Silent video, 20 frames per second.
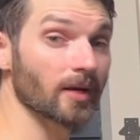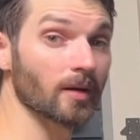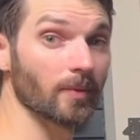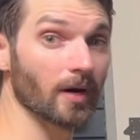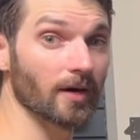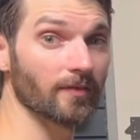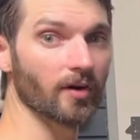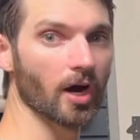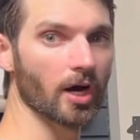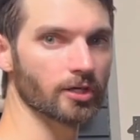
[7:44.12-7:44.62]

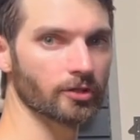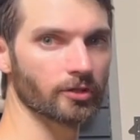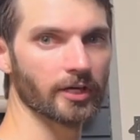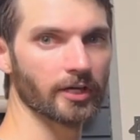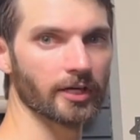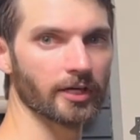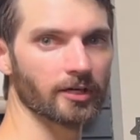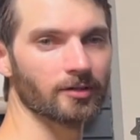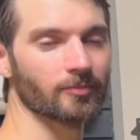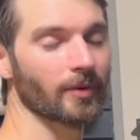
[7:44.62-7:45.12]
above 100
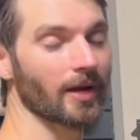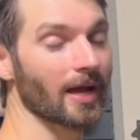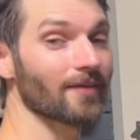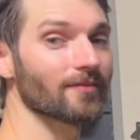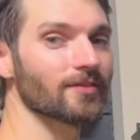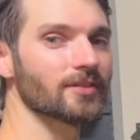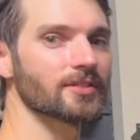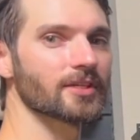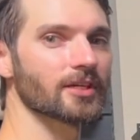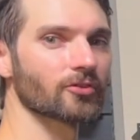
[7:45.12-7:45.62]
here and we
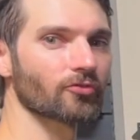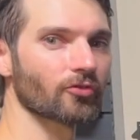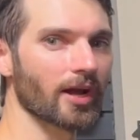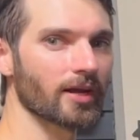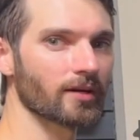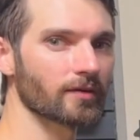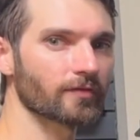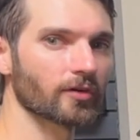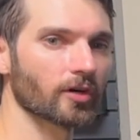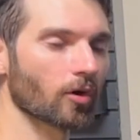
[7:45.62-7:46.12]
haven't seen
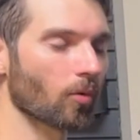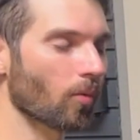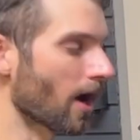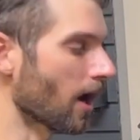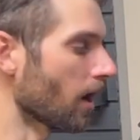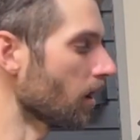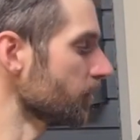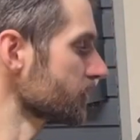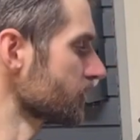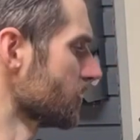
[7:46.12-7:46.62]
rain for a
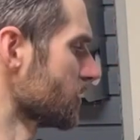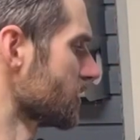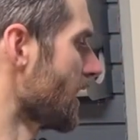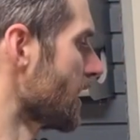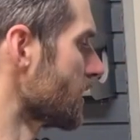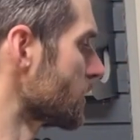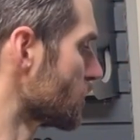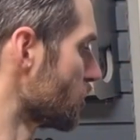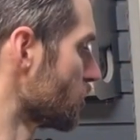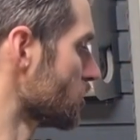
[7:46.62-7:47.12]
while, so it's
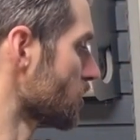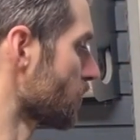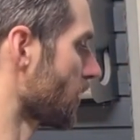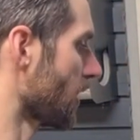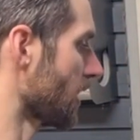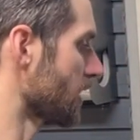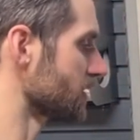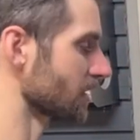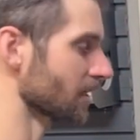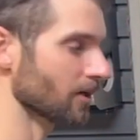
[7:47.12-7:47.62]
not too
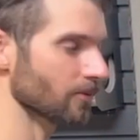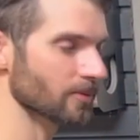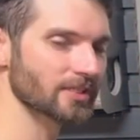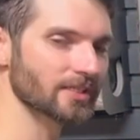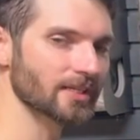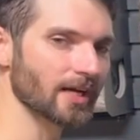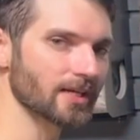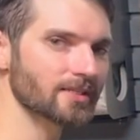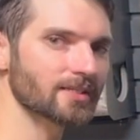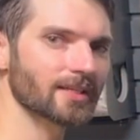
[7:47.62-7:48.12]
surprising it was
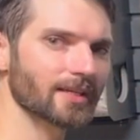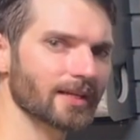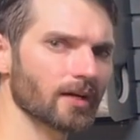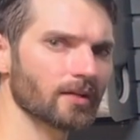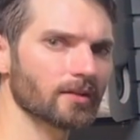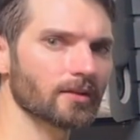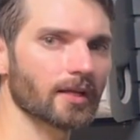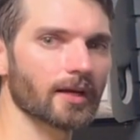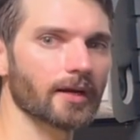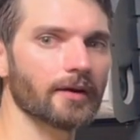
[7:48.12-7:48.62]
dusty
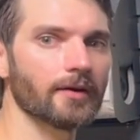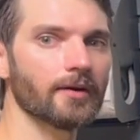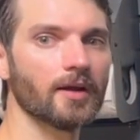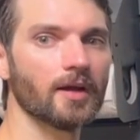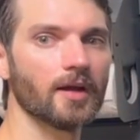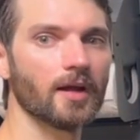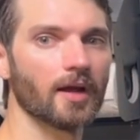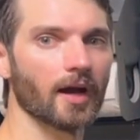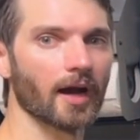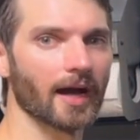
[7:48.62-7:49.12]
out there.
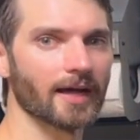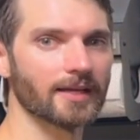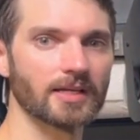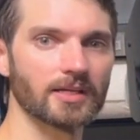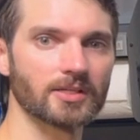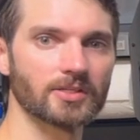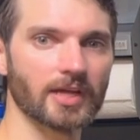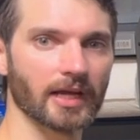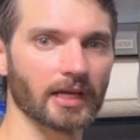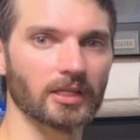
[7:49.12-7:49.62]
I
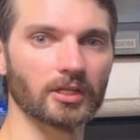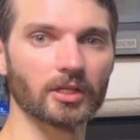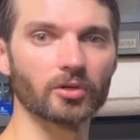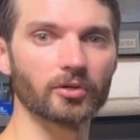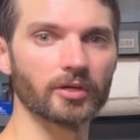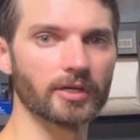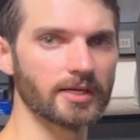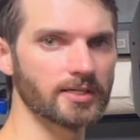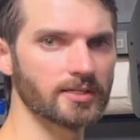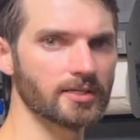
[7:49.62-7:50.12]
did take it a
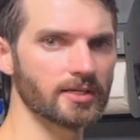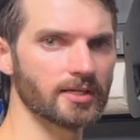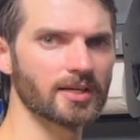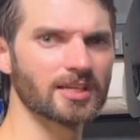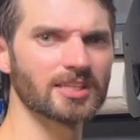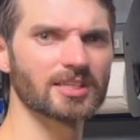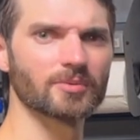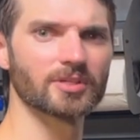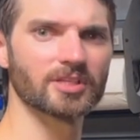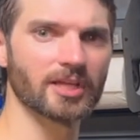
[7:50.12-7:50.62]
little easy
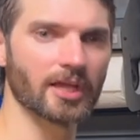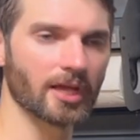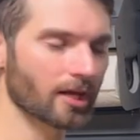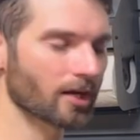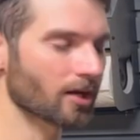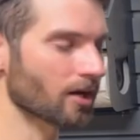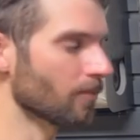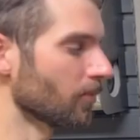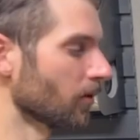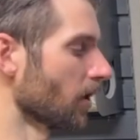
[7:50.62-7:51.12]
because it was
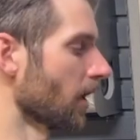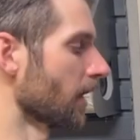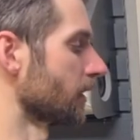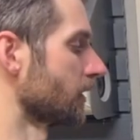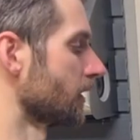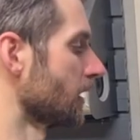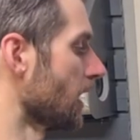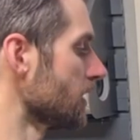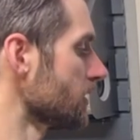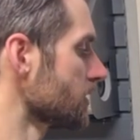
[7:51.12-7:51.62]
kicking up a lot
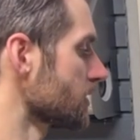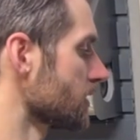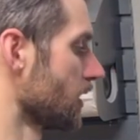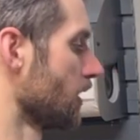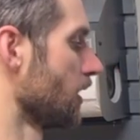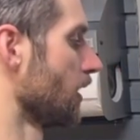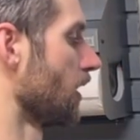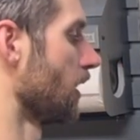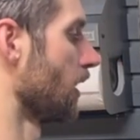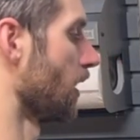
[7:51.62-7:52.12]
of dust,
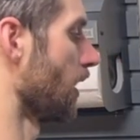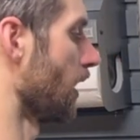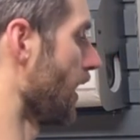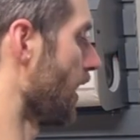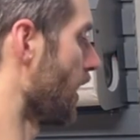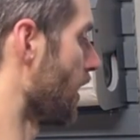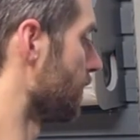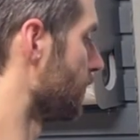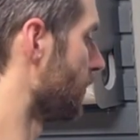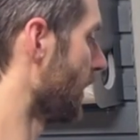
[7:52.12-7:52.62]

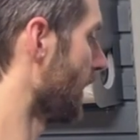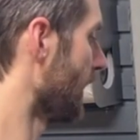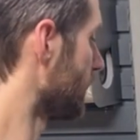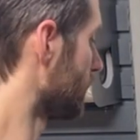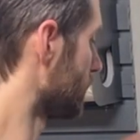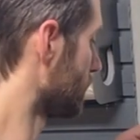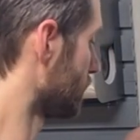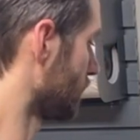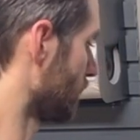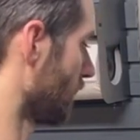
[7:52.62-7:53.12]

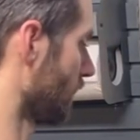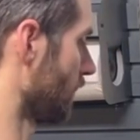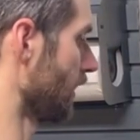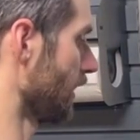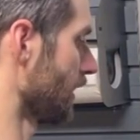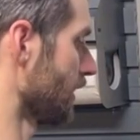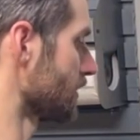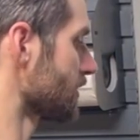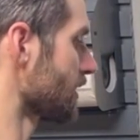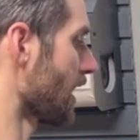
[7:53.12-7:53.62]
but
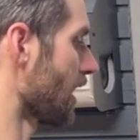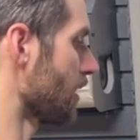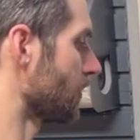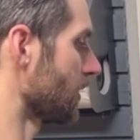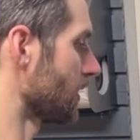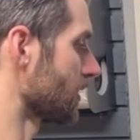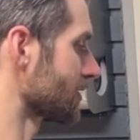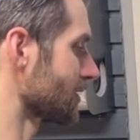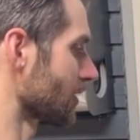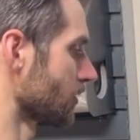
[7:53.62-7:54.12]
the inside
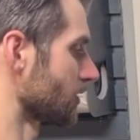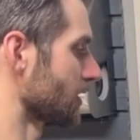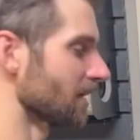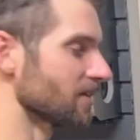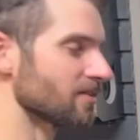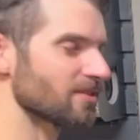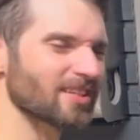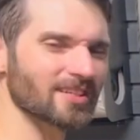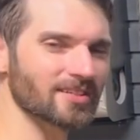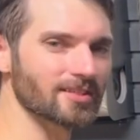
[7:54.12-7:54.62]
being so
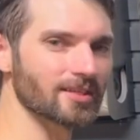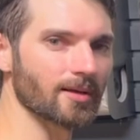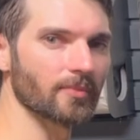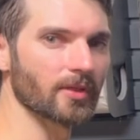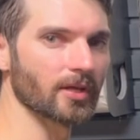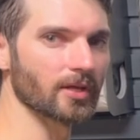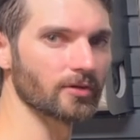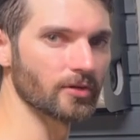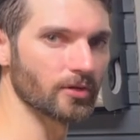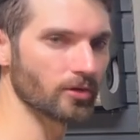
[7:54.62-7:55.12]
dusty is
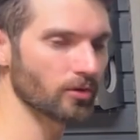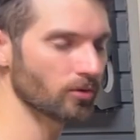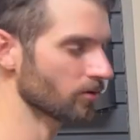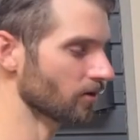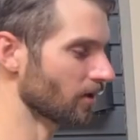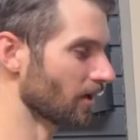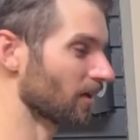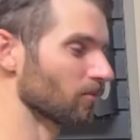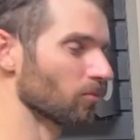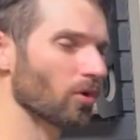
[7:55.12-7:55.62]
something new,
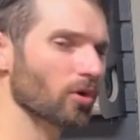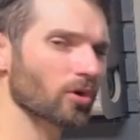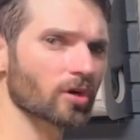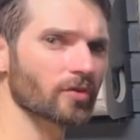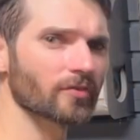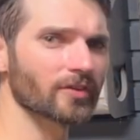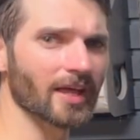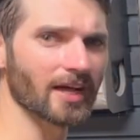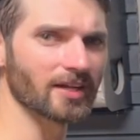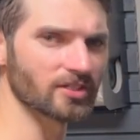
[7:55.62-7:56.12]
and we'll go
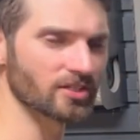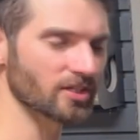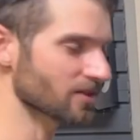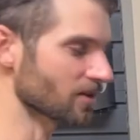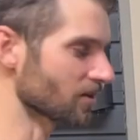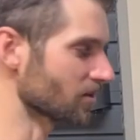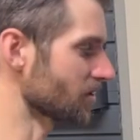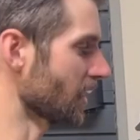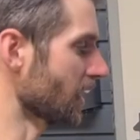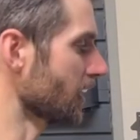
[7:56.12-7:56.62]
over that in
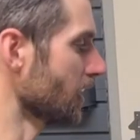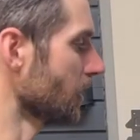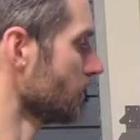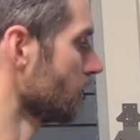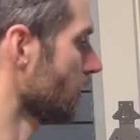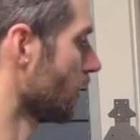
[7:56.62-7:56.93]
just a second.